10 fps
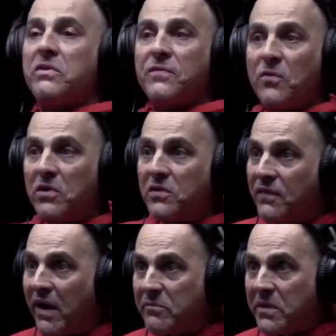
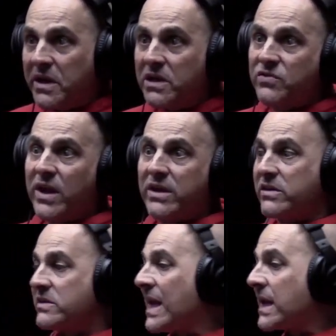45 minutes, right?
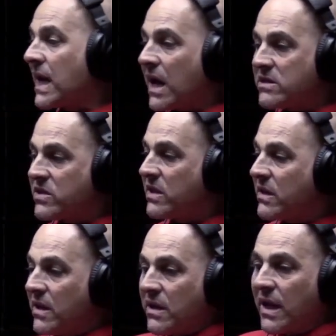It's not a constant,
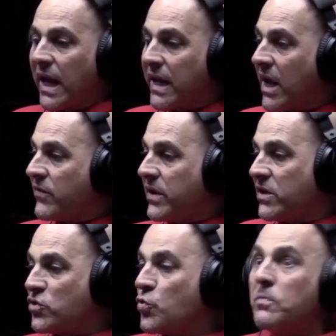like
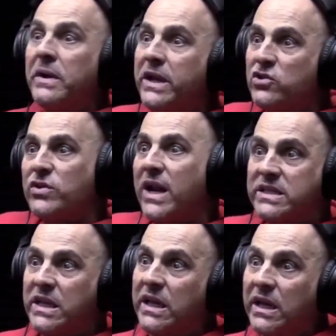every 2 minutes you got to
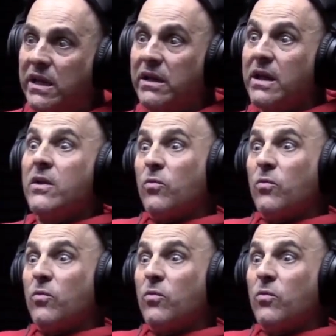take a hit. Yeah.